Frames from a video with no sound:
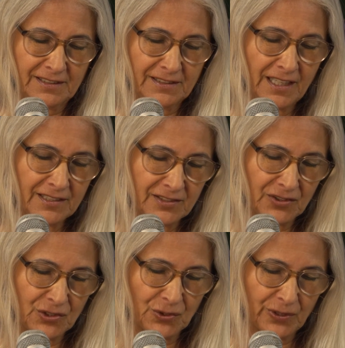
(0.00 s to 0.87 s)
That is
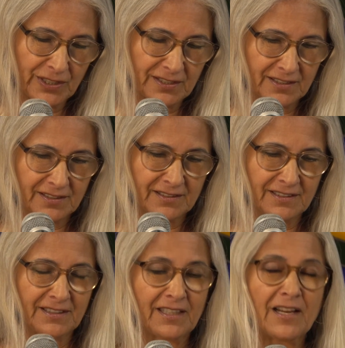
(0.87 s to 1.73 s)
the choice
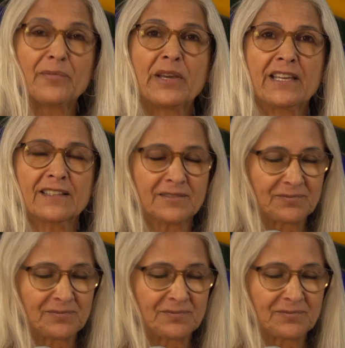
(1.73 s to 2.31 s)
that I make."